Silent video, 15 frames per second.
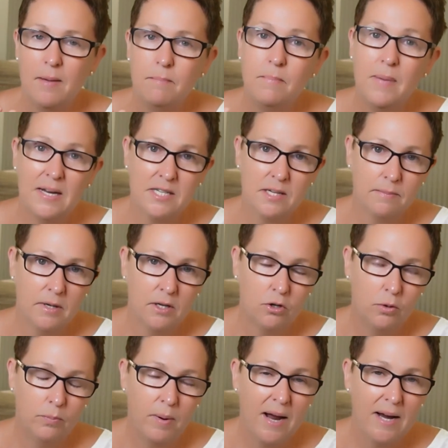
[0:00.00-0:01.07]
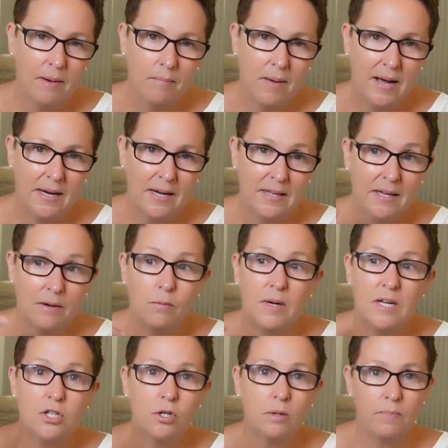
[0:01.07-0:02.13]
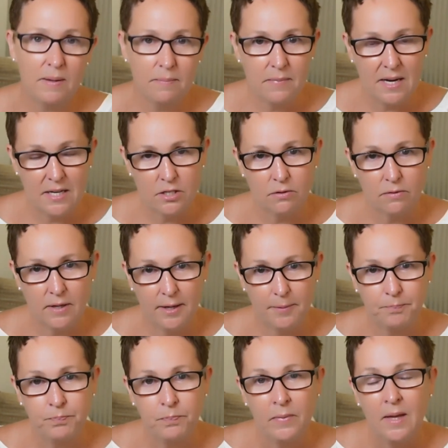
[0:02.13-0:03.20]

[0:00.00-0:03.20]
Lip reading: measurement or biomarker that we should be measuring